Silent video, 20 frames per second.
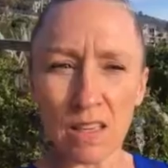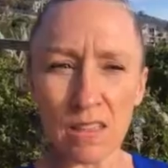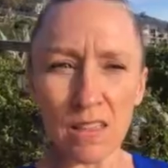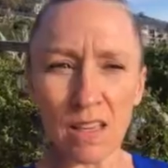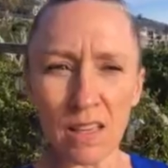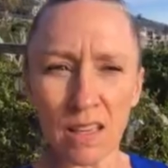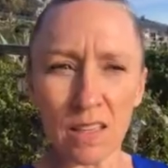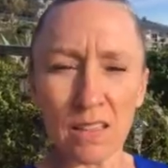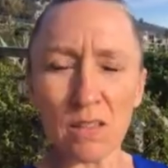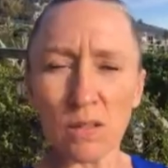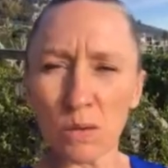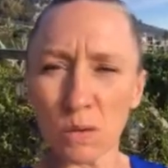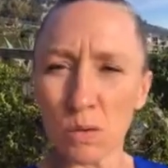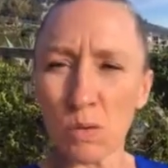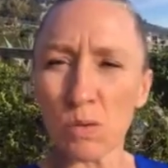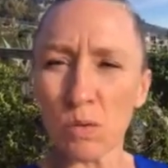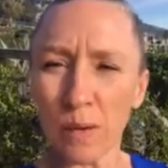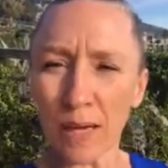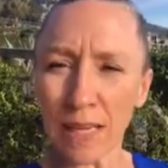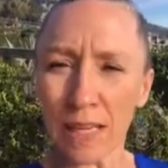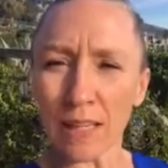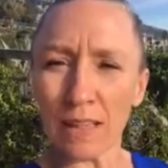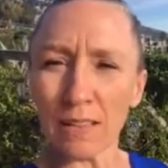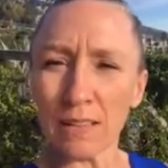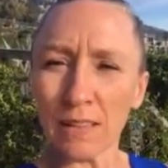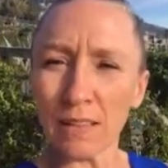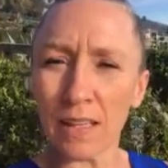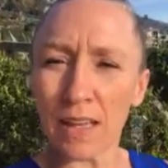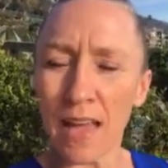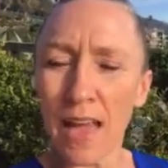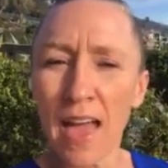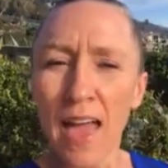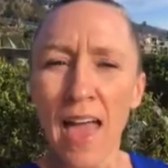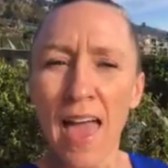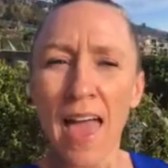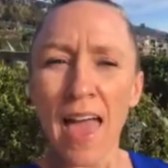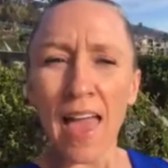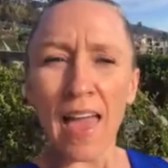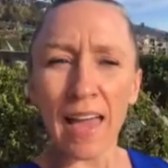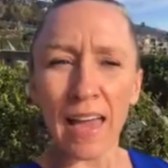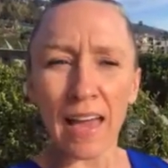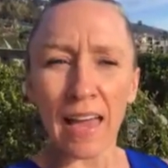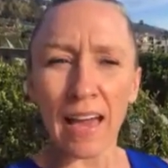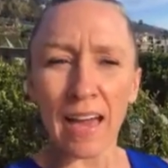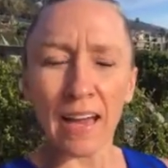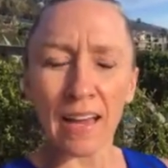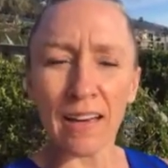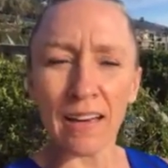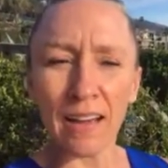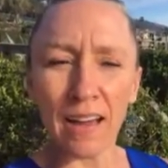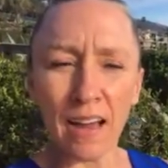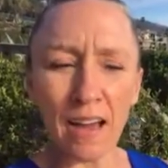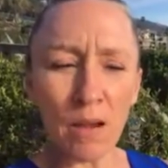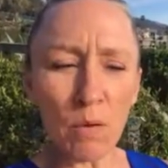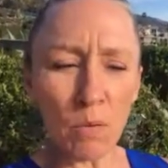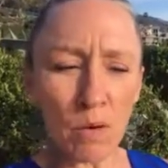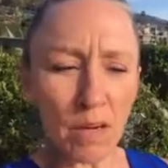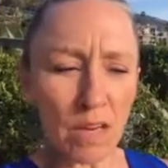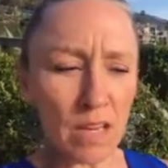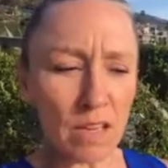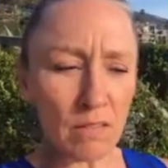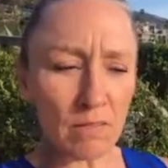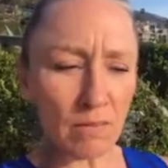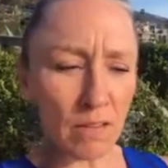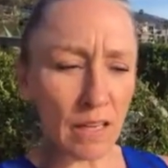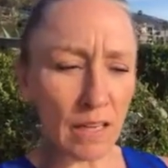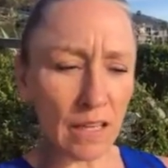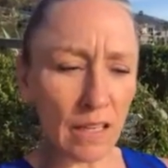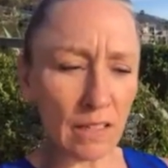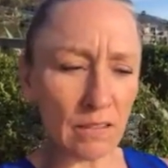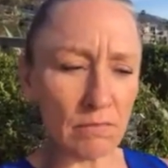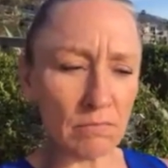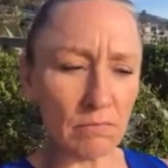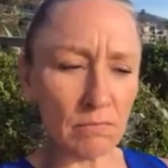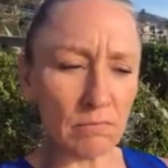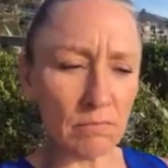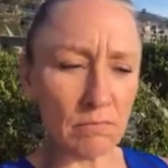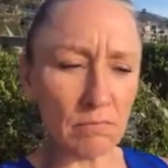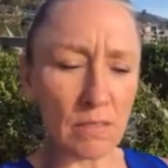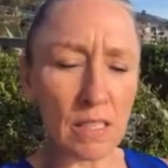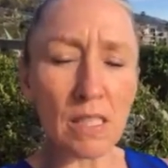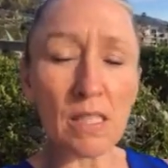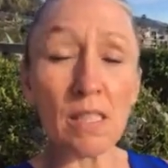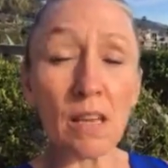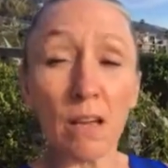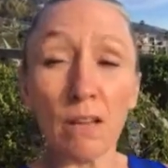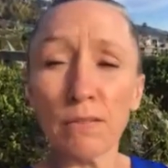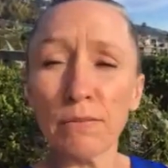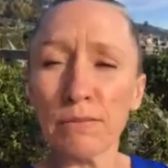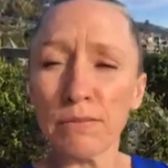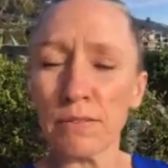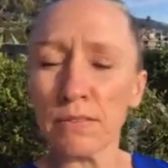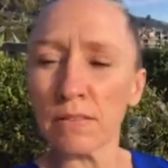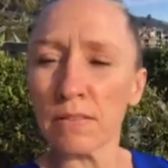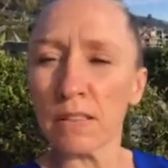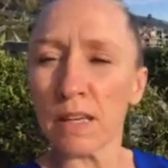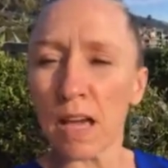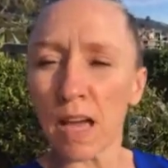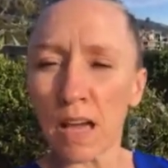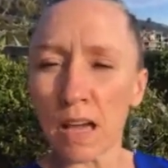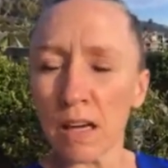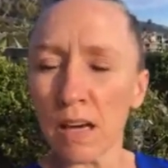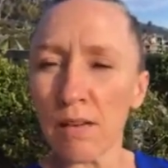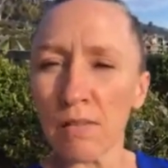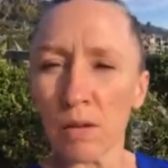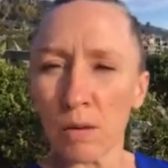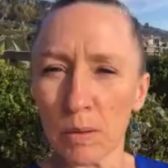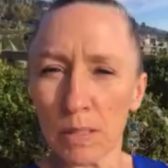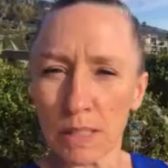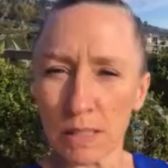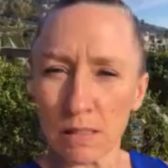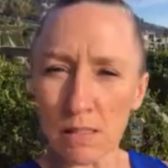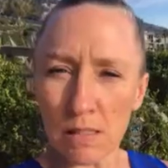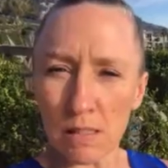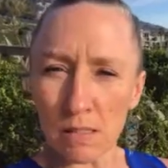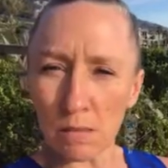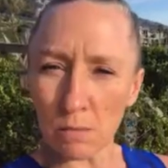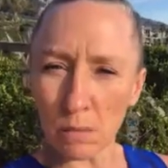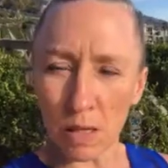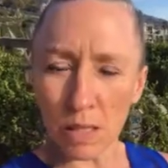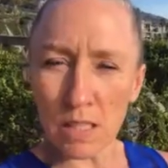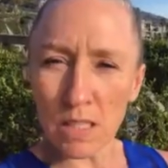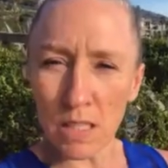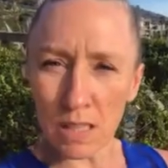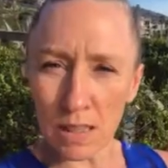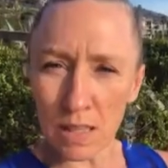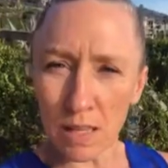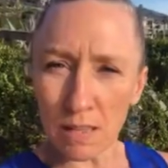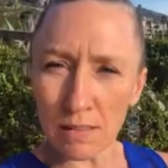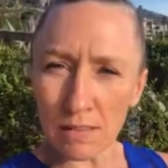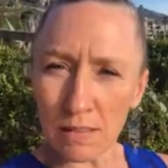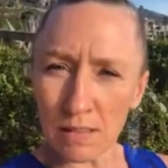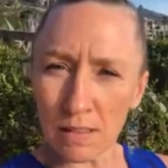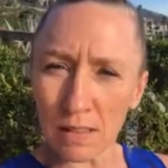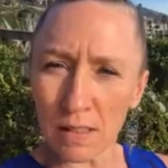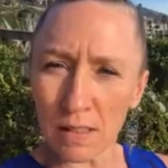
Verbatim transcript: think they need to lose weight. And I want to invite myself and everyone else watching this